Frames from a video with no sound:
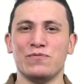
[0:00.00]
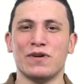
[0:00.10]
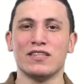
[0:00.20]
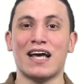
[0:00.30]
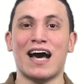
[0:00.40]

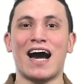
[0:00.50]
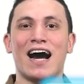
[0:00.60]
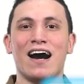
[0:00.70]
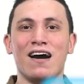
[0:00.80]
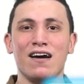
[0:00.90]
but
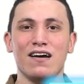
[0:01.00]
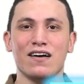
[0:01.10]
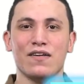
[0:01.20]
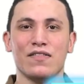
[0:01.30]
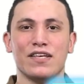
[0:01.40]
ha
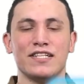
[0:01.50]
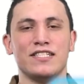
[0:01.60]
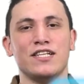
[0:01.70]
is